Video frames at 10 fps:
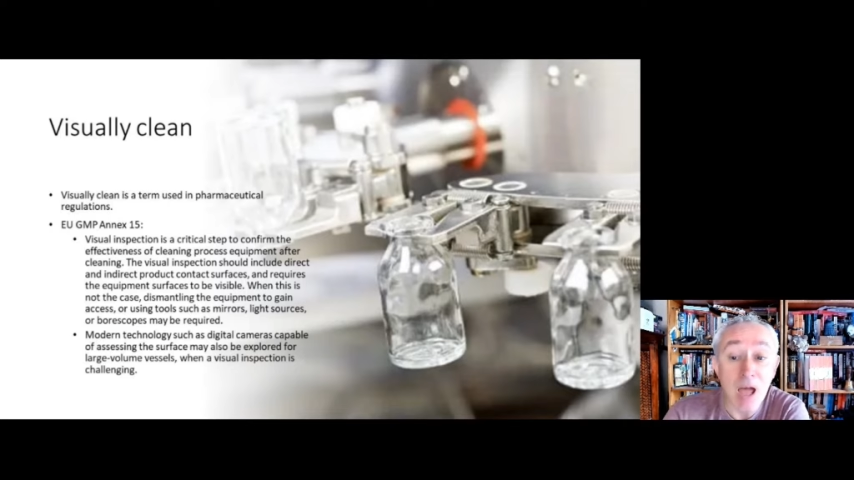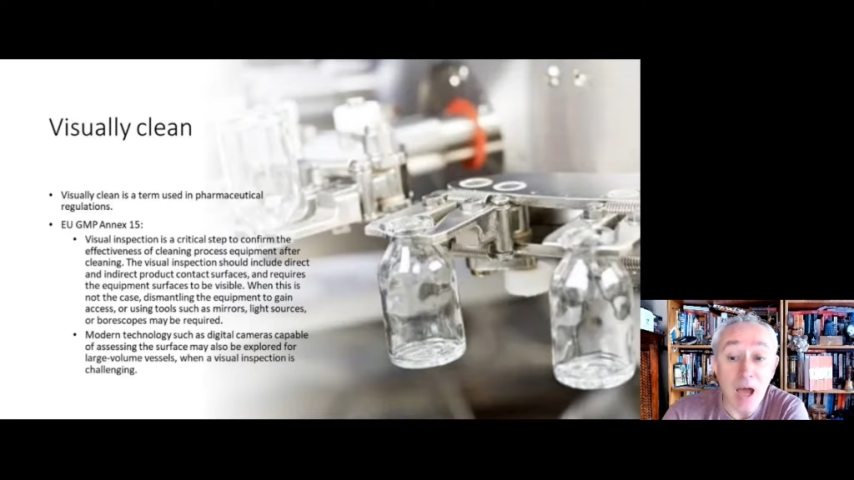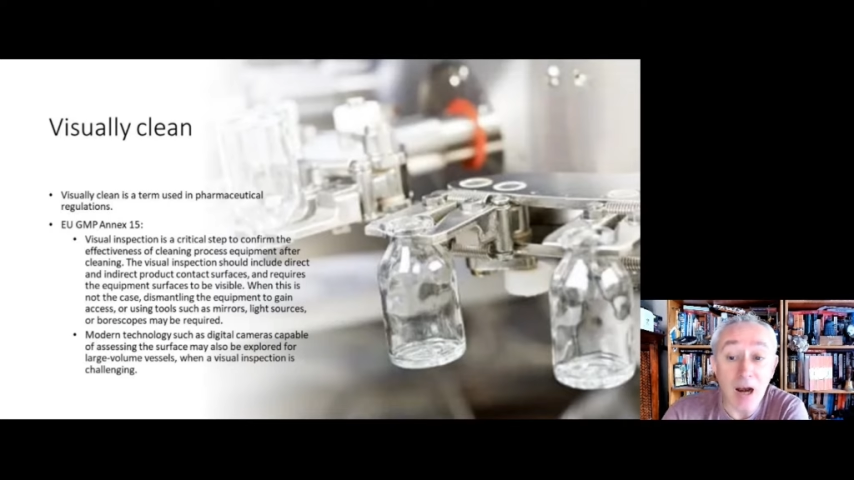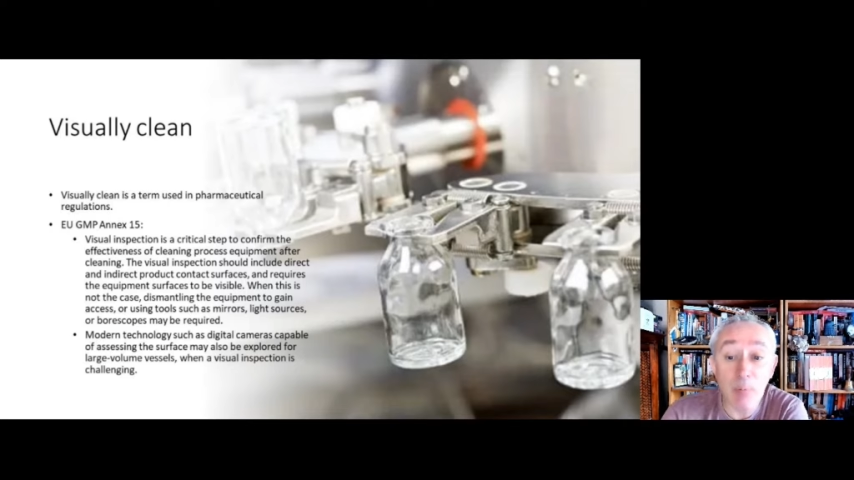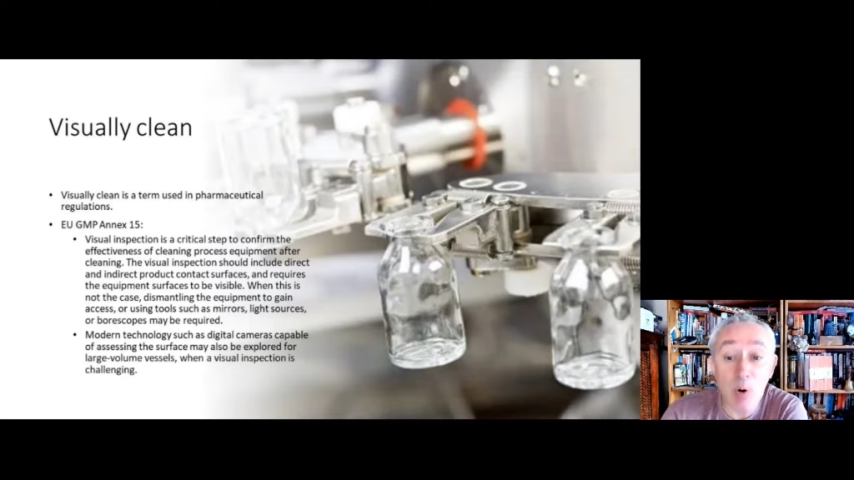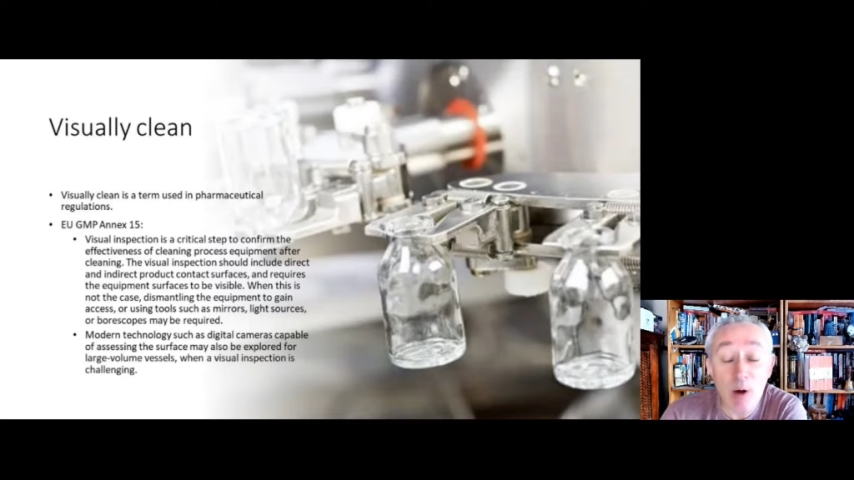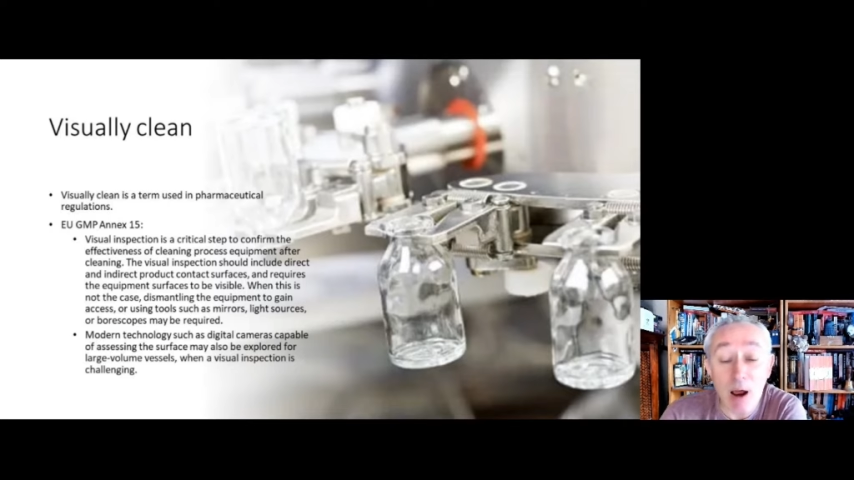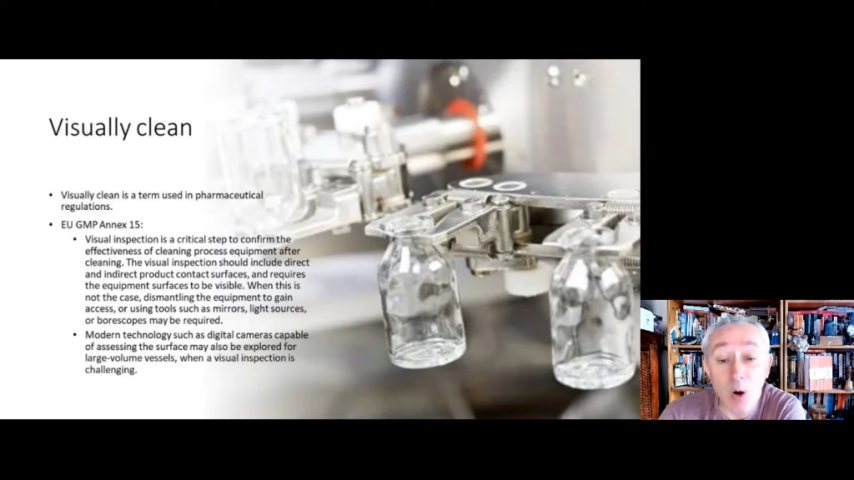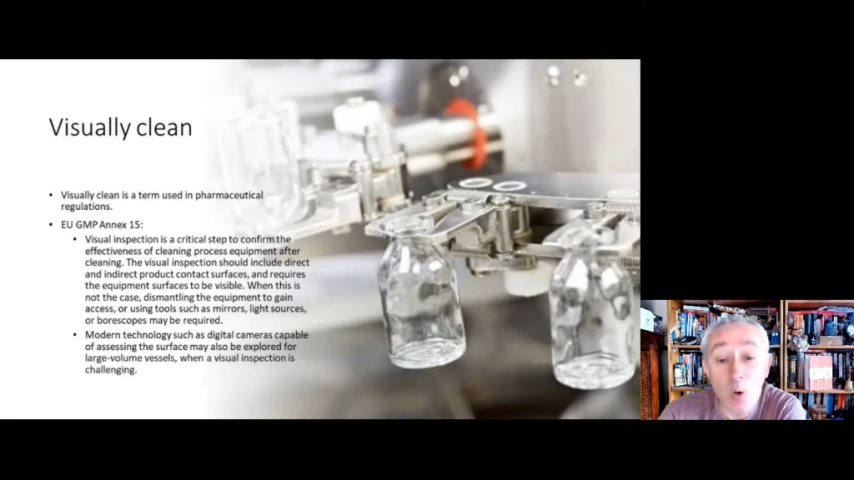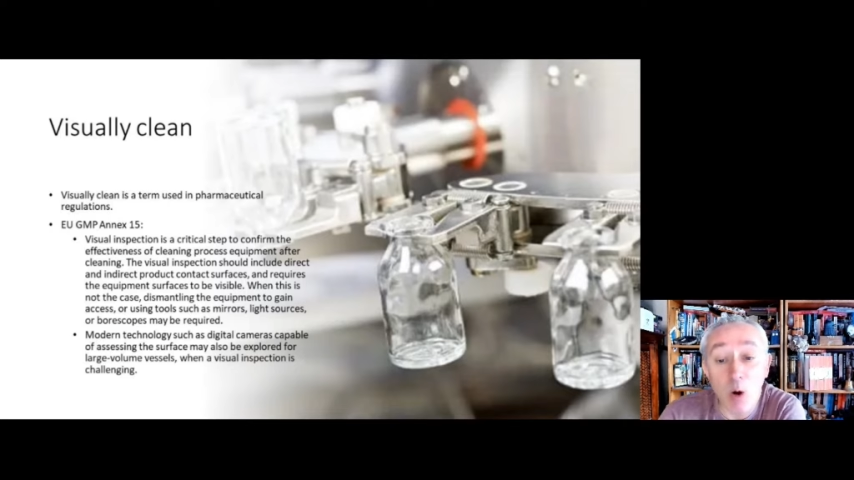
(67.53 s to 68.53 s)
And I pulled out
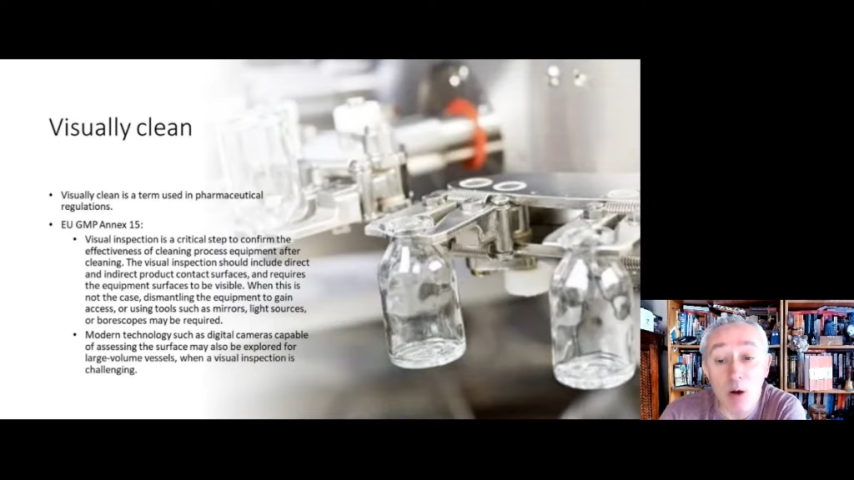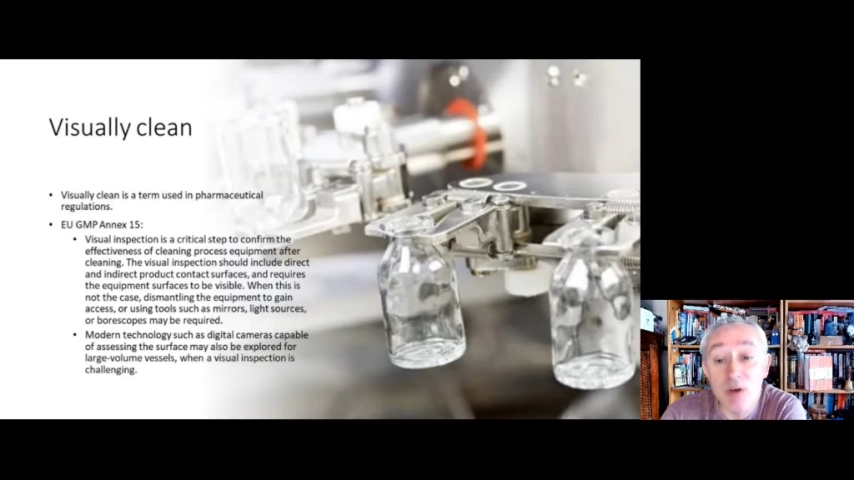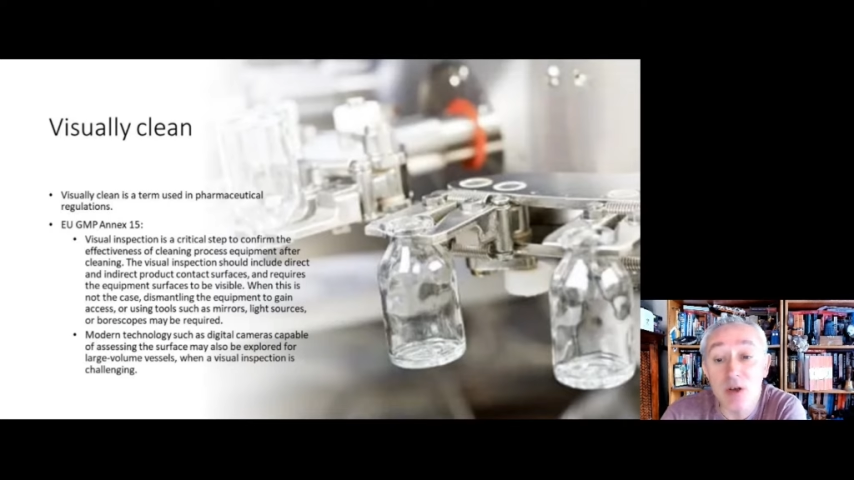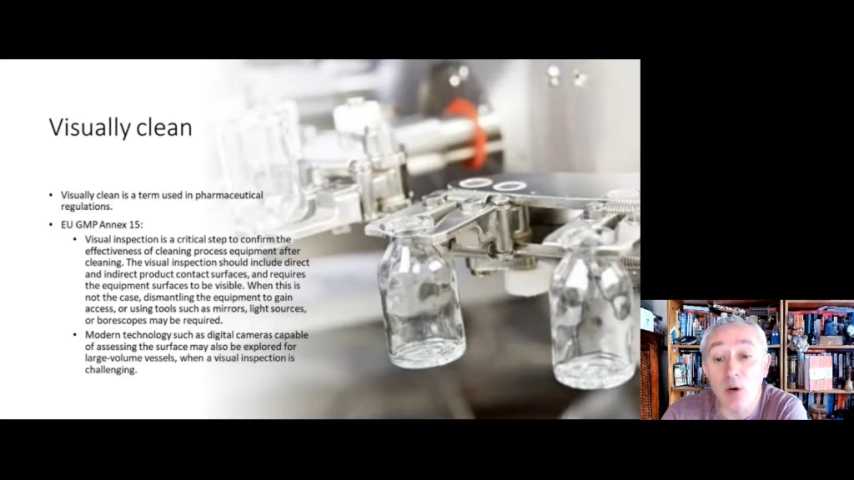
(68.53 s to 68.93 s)
a quote